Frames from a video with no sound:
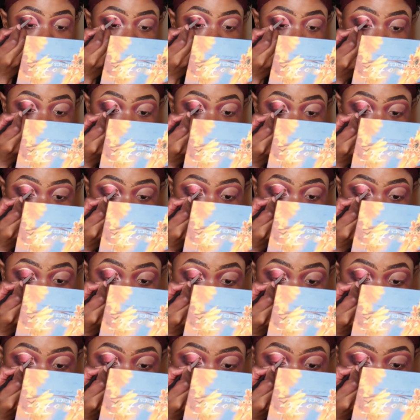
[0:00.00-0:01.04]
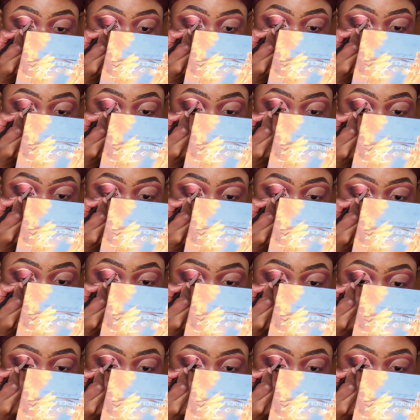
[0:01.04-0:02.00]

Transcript: I hope I'm not ruining this.